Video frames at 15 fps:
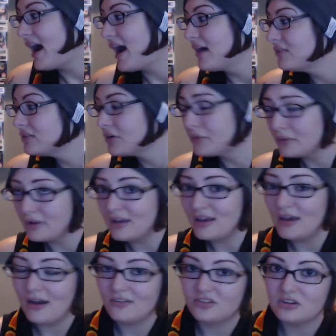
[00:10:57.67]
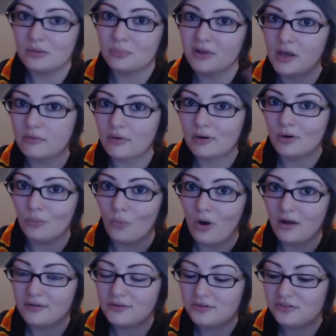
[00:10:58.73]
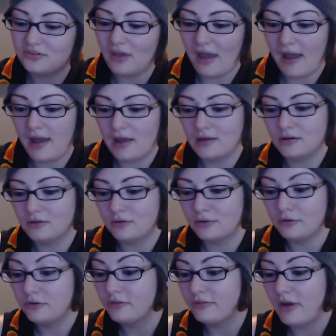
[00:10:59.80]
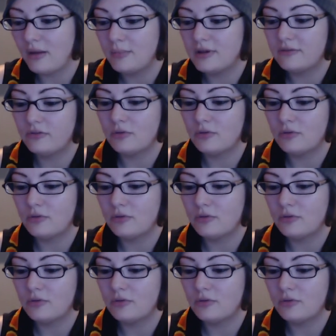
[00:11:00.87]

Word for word: I've literally, I've seen Blade Runner once, and Crucify Me If You